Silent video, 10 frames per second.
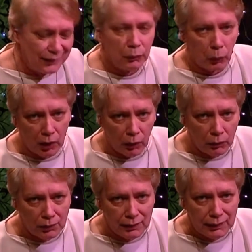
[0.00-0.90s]
Well,
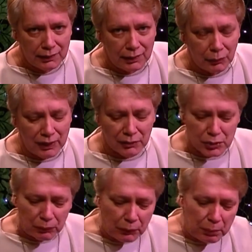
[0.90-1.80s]
you know, we have some
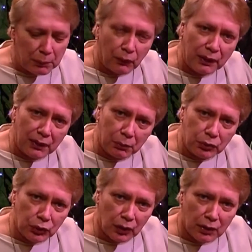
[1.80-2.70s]
new people here, I'm
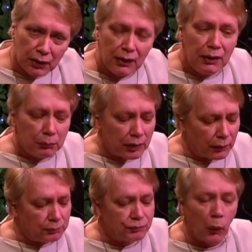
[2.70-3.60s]
sure. Well,
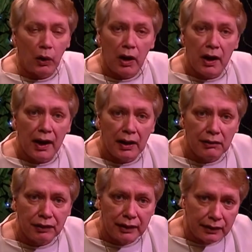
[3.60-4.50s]
what I have
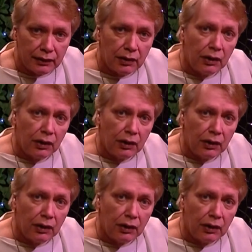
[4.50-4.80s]
here